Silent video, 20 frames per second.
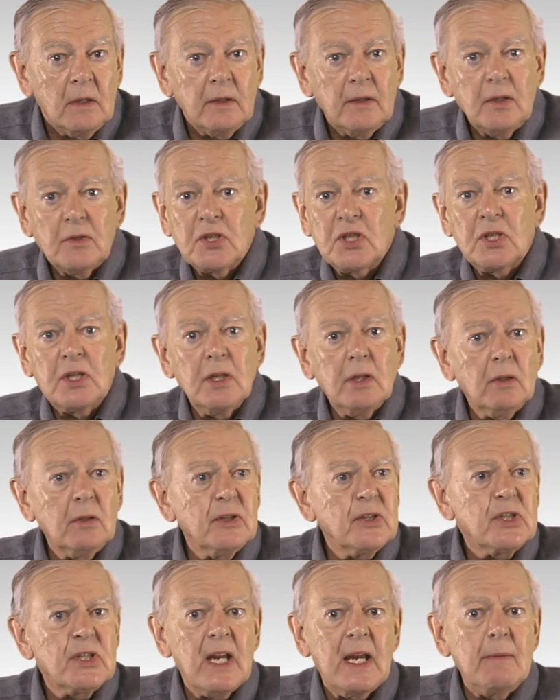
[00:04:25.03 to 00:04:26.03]
they're still
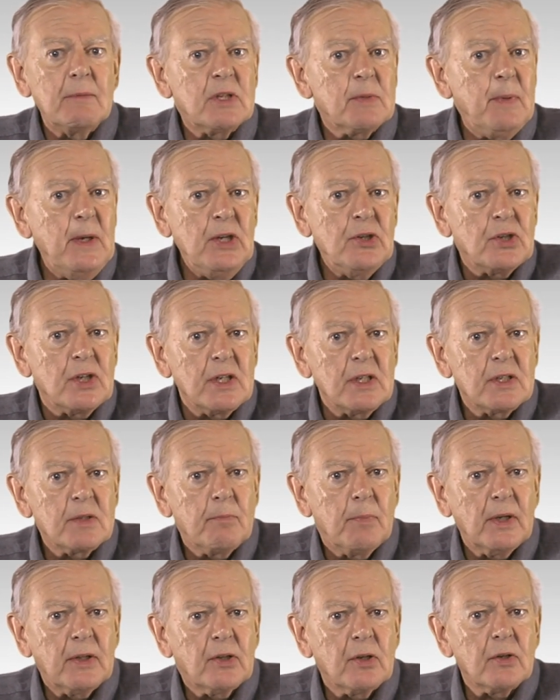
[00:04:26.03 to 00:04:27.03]
the same species,
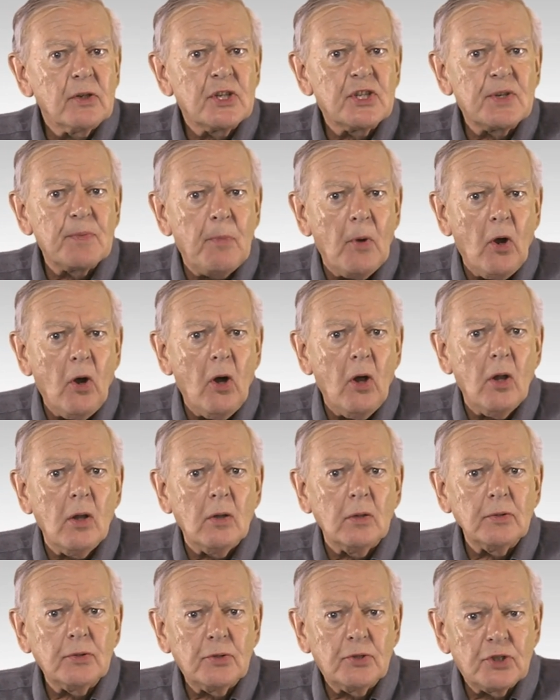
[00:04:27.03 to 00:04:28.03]
but there are
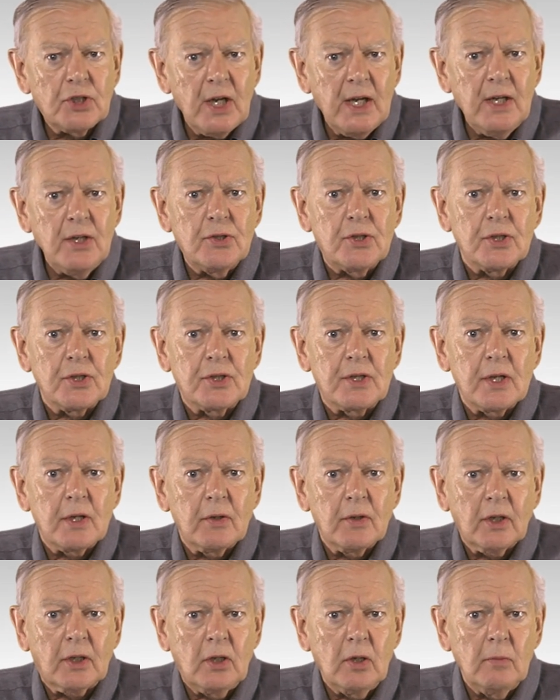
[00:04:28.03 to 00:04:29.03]
small changes that
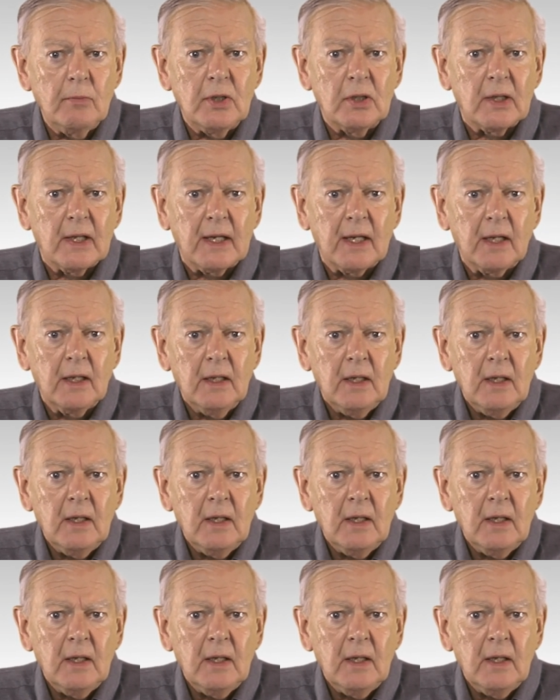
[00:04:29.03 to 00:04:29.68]
are accumulating.